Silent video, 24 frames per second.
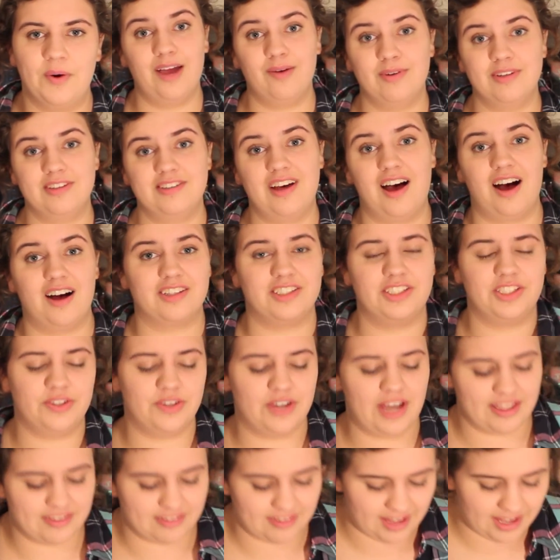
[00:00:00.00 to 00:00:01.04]
I will talk to you
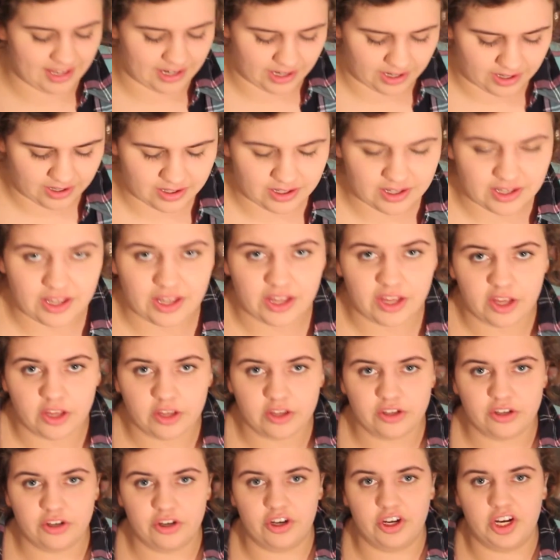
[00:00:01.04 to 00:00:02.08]
guys later.
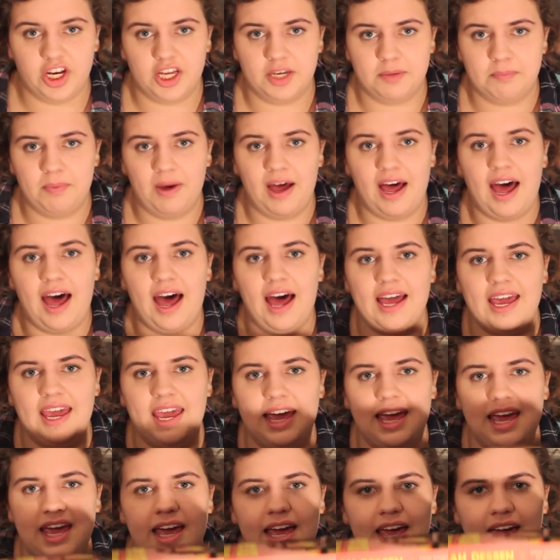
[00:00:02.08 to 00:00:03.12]

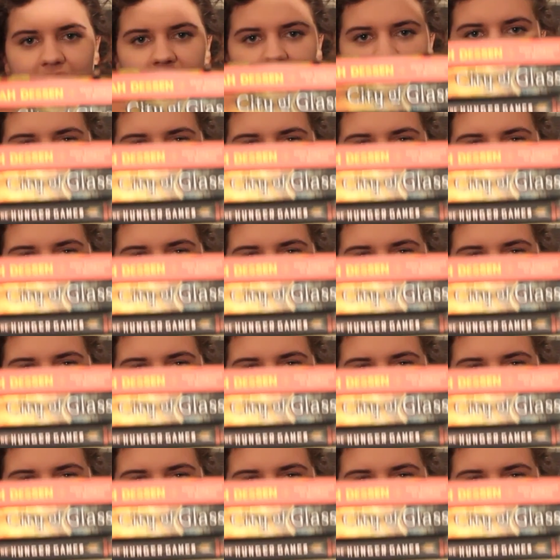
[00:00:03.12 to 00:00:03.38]
Goodbye!